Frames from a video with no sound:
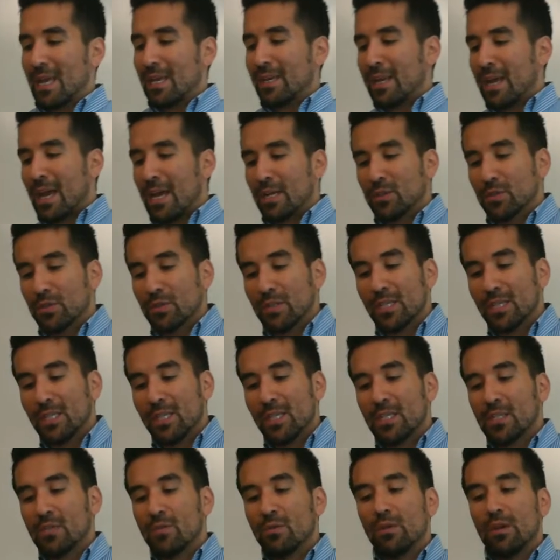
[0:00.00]
That naturally
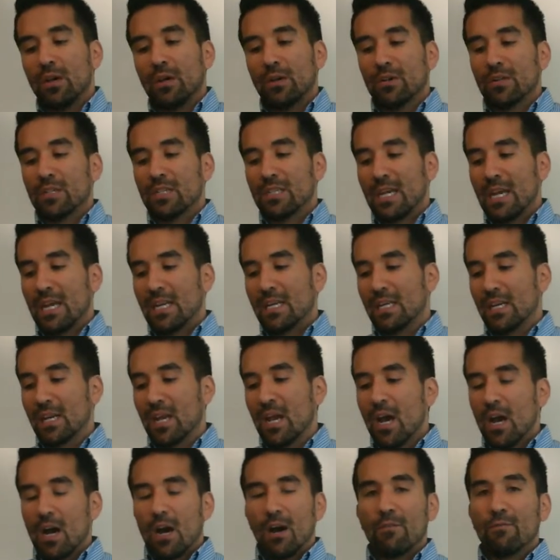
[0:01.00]
leads to an
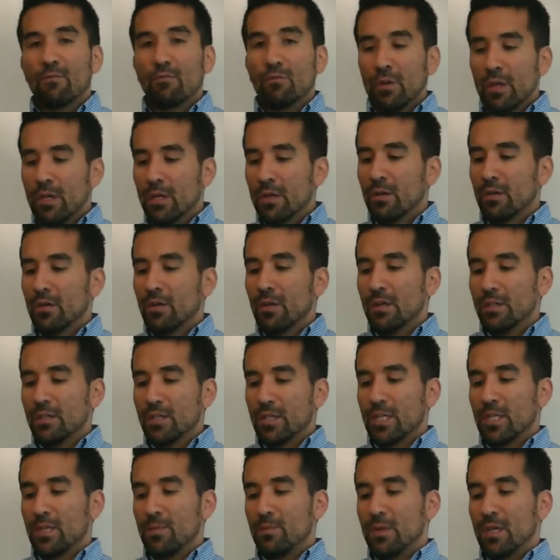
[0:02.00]
understanding of real
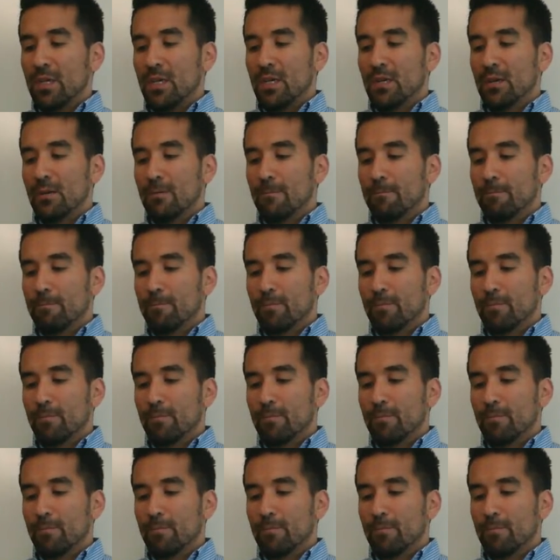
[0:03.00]
GDP.